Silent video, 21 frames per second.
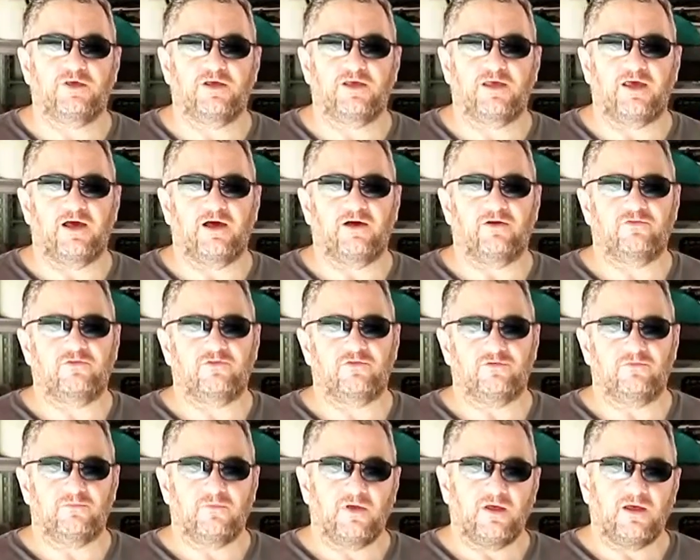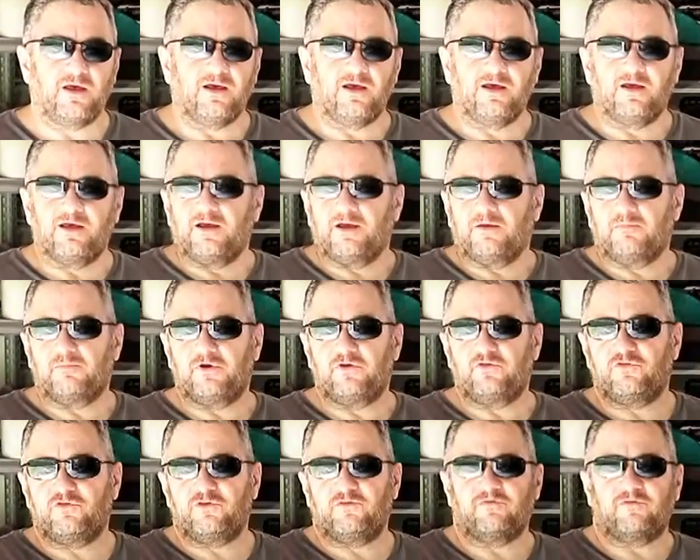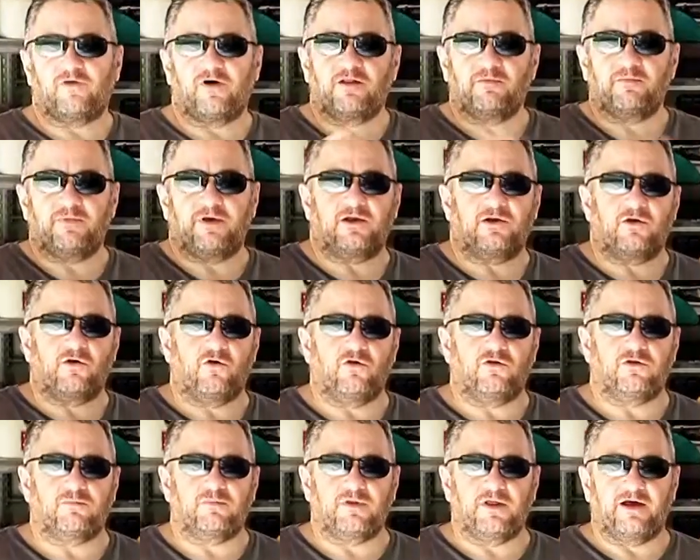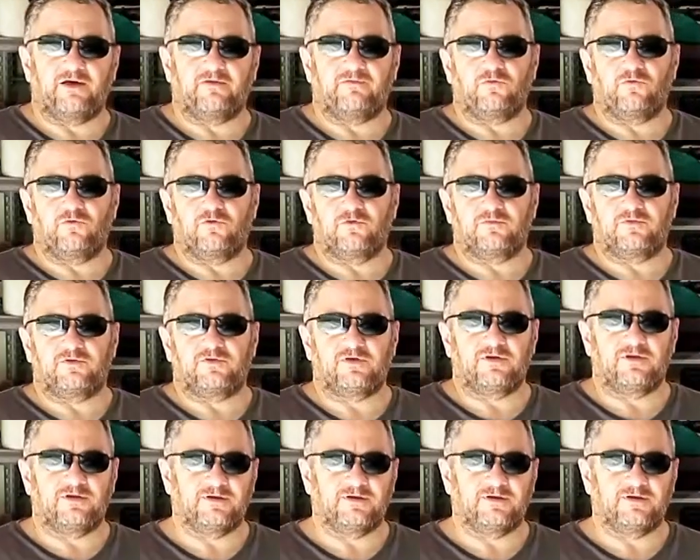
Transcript: accounts, so Make sure you follow me on all the platforms.